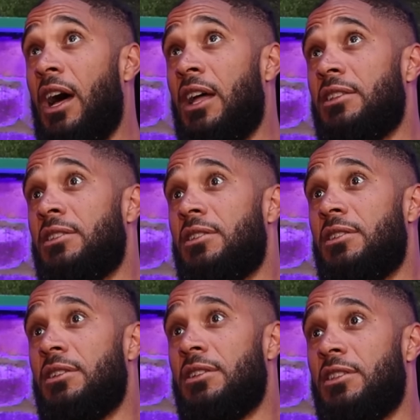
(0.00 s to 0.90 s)
and
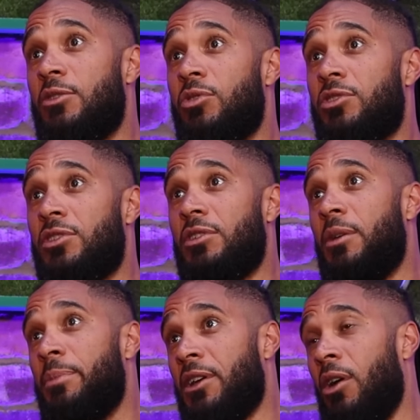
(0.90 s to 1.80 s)
there was
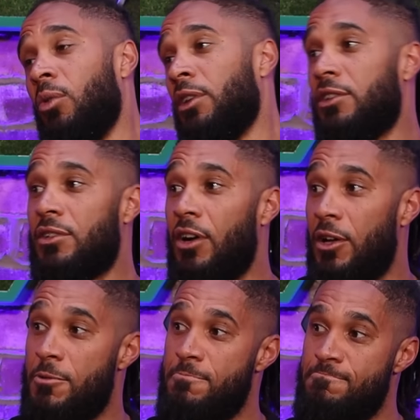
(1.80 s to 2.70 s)
a big hole in the sky,